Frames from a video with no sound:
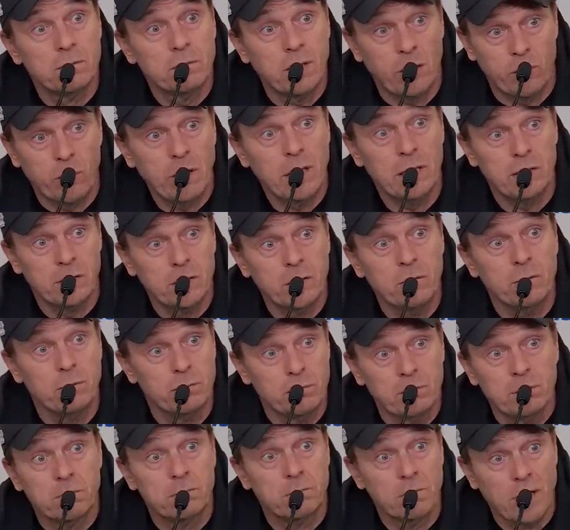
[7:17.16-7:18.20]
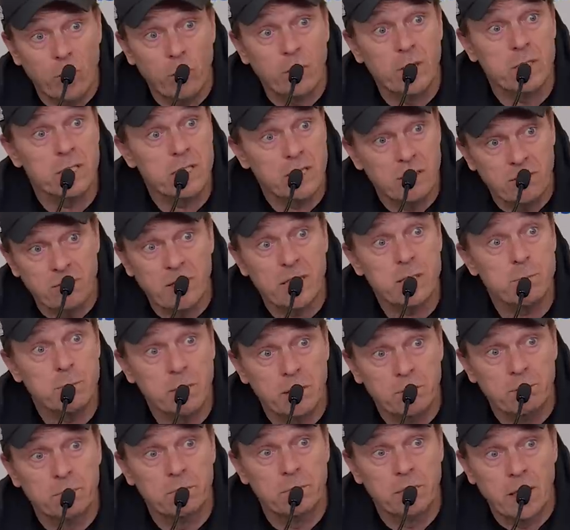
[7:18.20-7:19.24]
I really do. I want to see
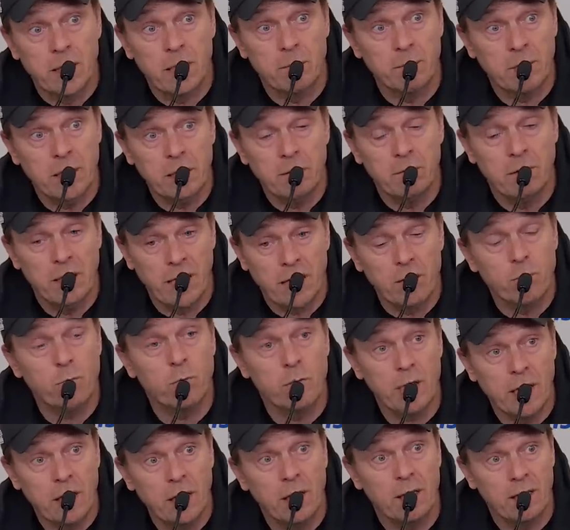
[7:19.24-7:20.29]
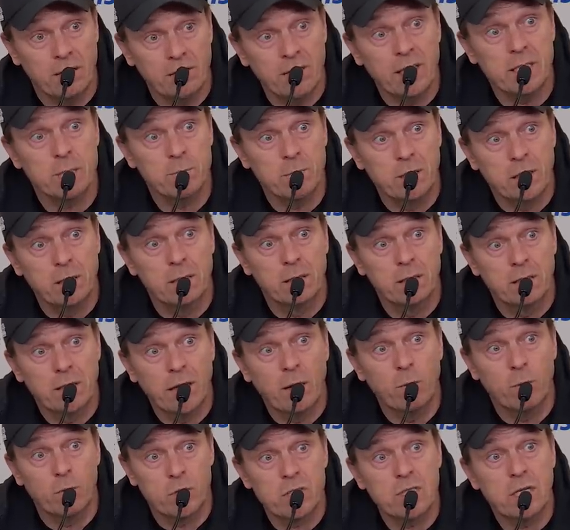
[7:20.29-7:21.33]
investment, and I mean like real investment
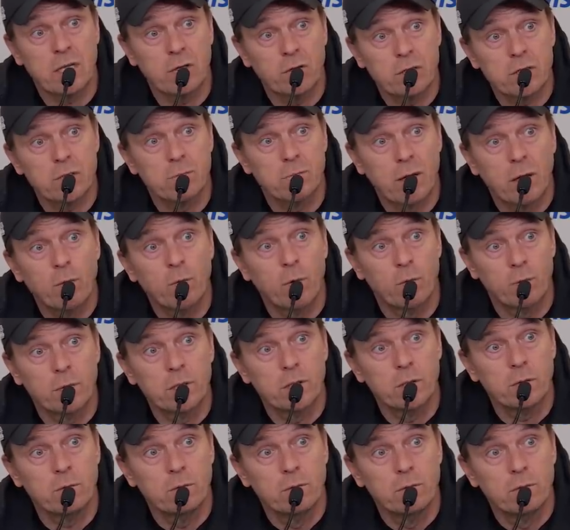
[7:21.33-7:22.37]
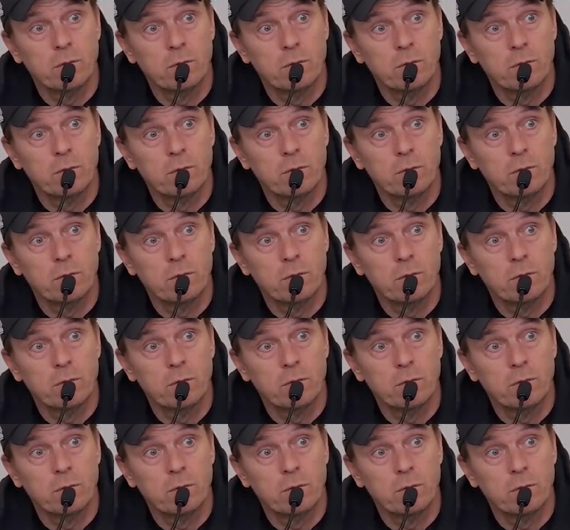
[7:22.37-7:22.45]
that we're serious about what we do